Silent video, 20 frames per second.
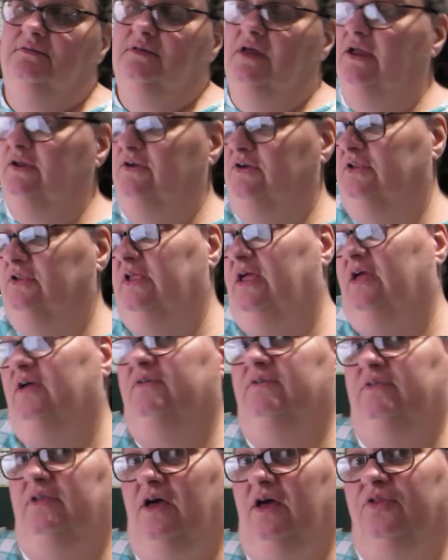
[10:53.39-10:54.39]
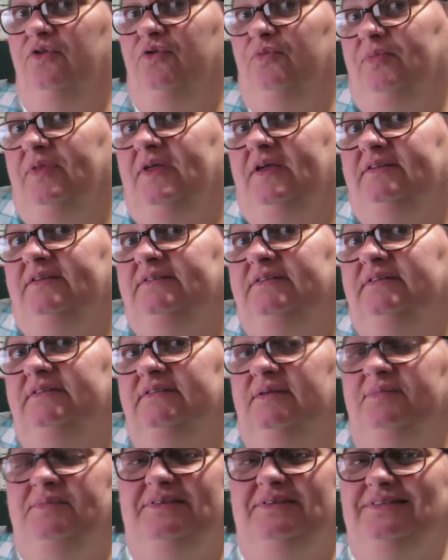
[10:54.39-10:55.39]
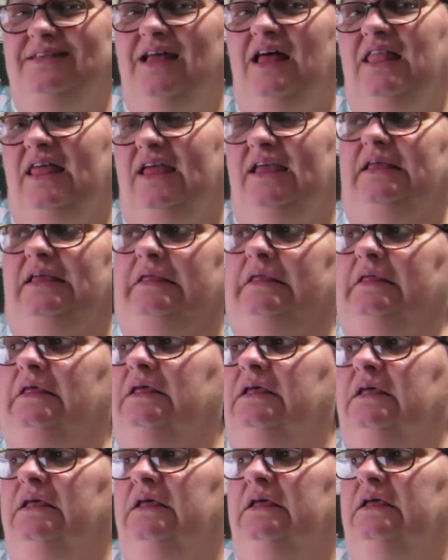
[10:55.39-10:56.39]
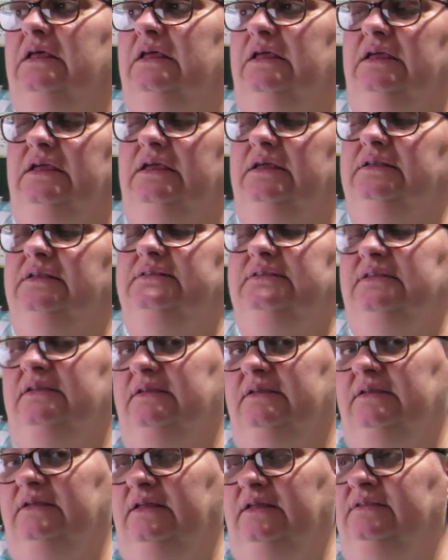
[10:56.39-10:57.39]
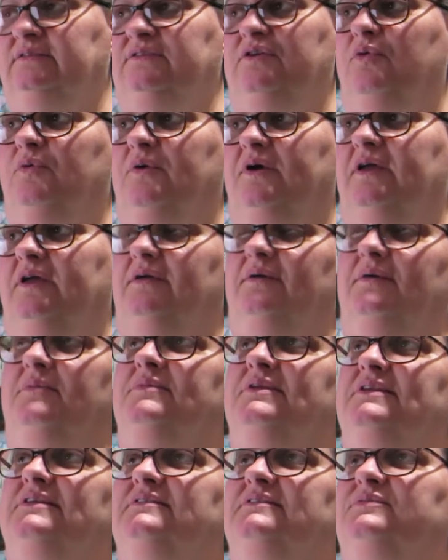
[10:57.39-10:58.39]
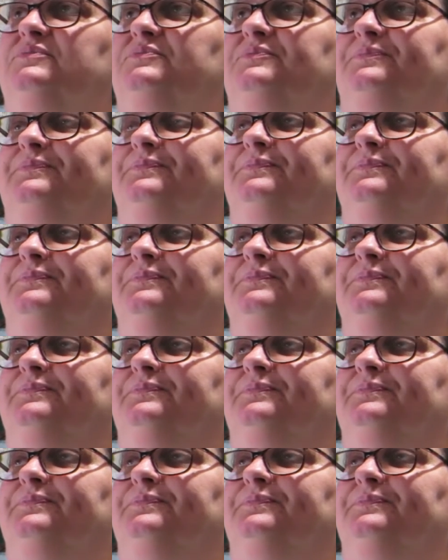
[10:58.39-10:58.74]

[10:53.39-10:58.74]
I could, er, other places, I mean, it's not like, it's no, I mean, it's,